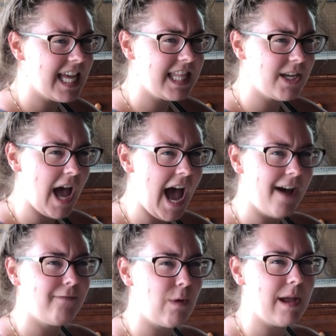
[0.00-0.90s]
the
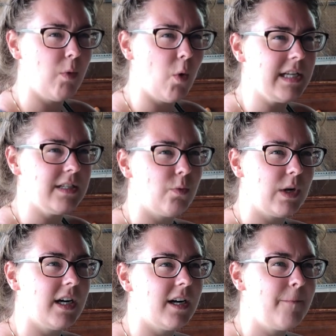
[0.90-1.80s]
halfway point
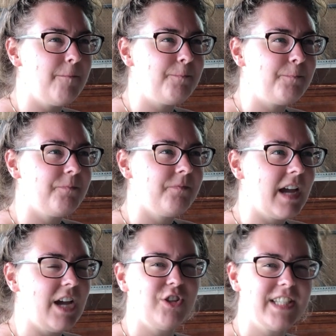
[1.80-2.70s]
where
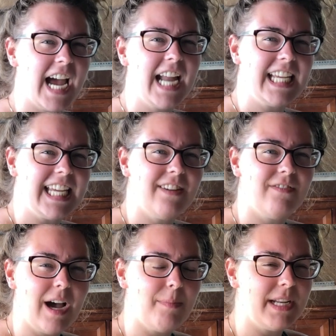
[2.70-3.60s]
I just kind of
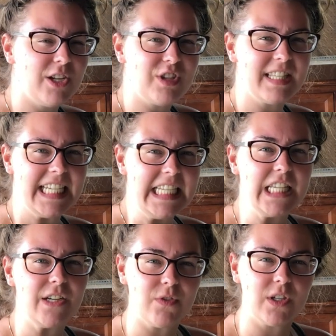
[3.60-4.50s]
give up and it just sits
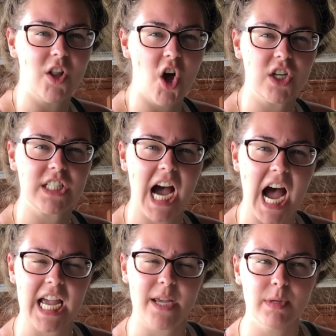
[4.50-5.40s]
there for a long
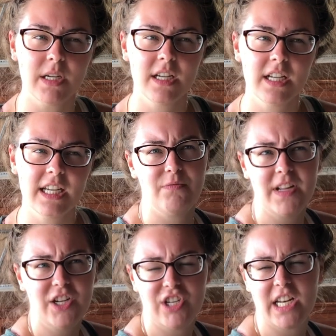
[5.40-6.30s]
time.
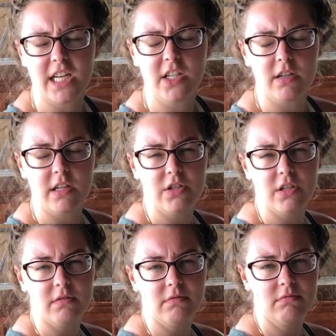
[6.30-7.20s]
Finishing it is good
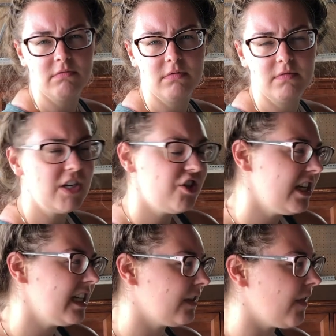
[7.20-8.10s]
too. Finishing
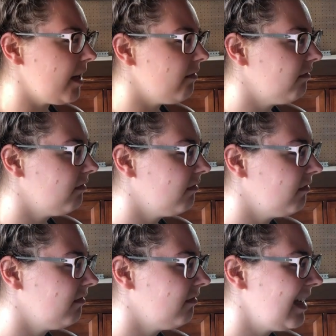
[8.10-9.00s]
it is fun.
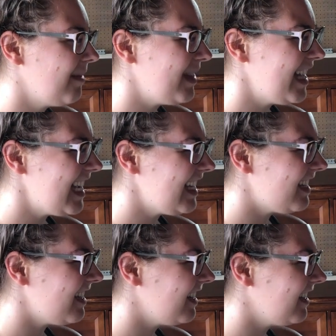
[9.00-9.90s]
But
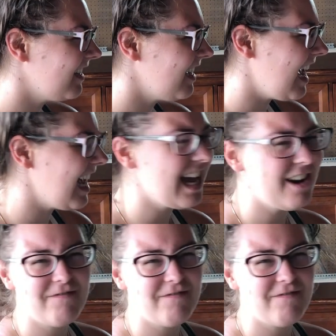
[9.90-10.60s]
this, I gotta